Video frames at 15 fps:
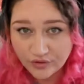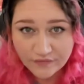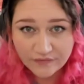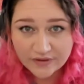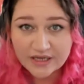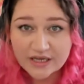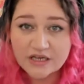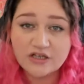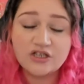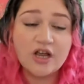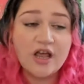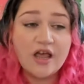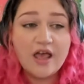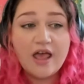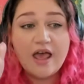privilege,
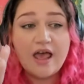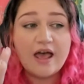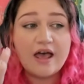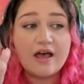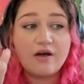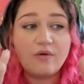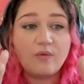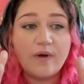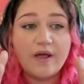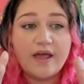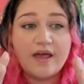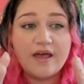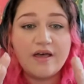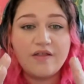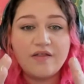uh,
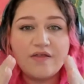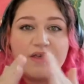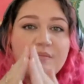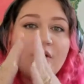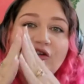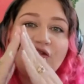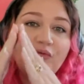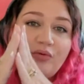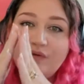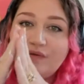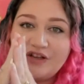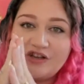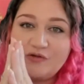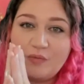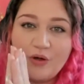where the most
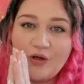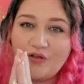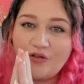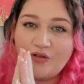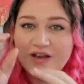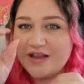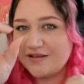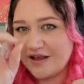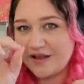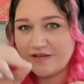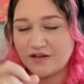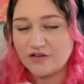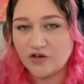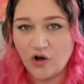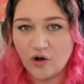privileged person is at
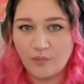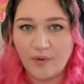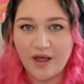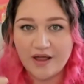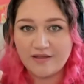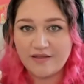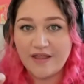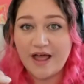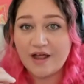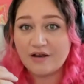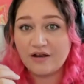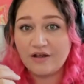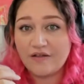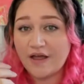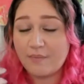the top, and that
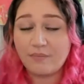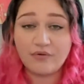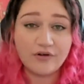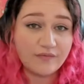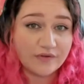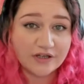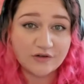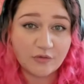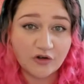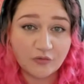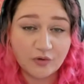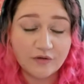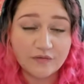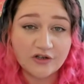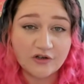that privileged,
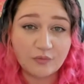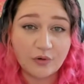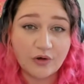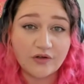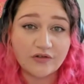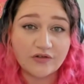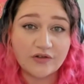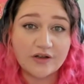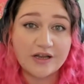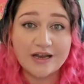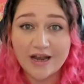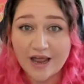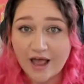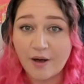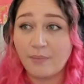most privileged person
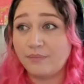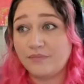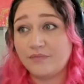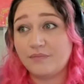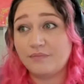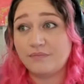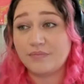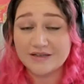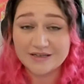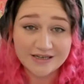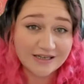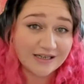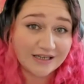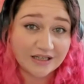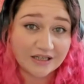in our
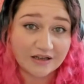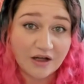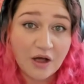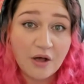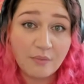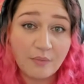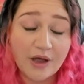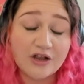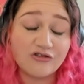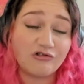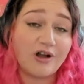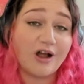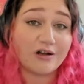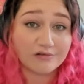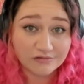particular
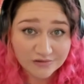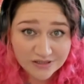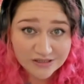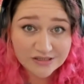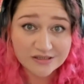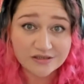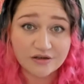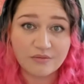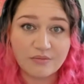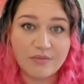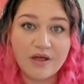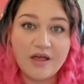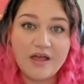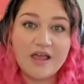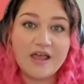patriarchal
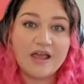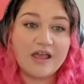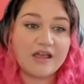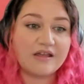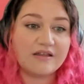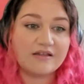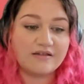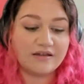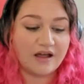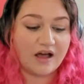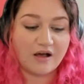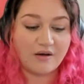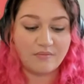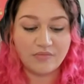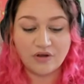system is,
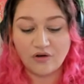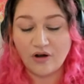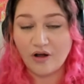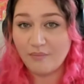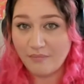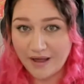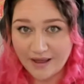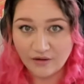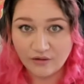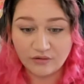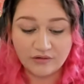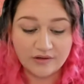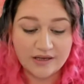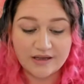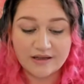um, you know, a
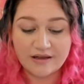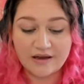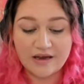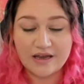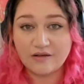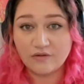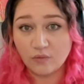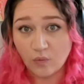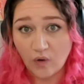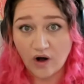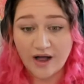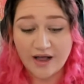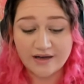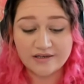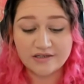male, eh, he's
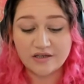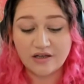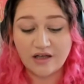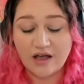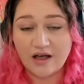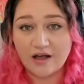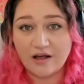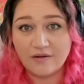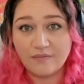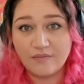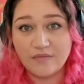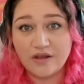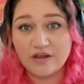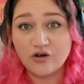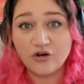white, uh,
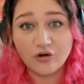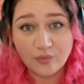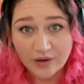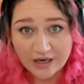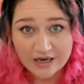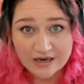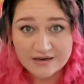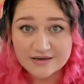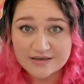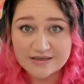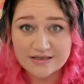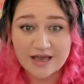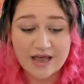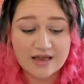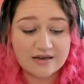European
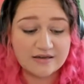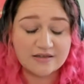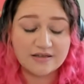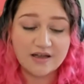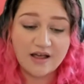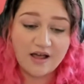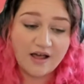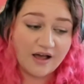descent.